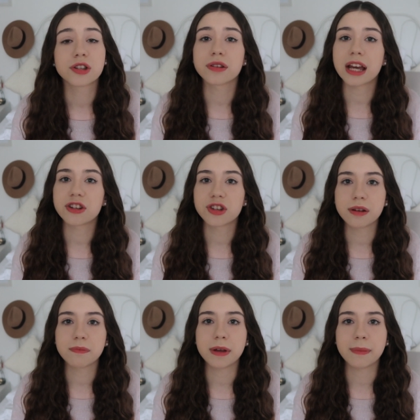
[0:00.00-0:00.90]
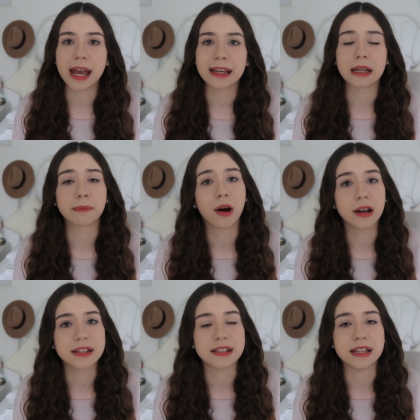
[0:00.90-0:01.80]
so they shouldn't be making
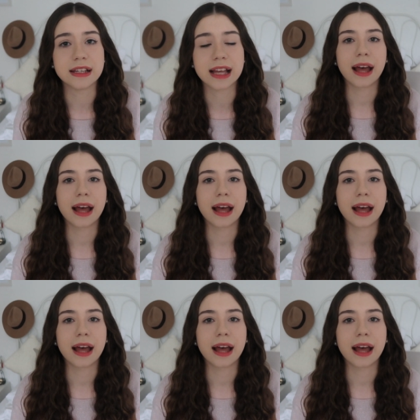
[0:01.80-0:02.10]
policies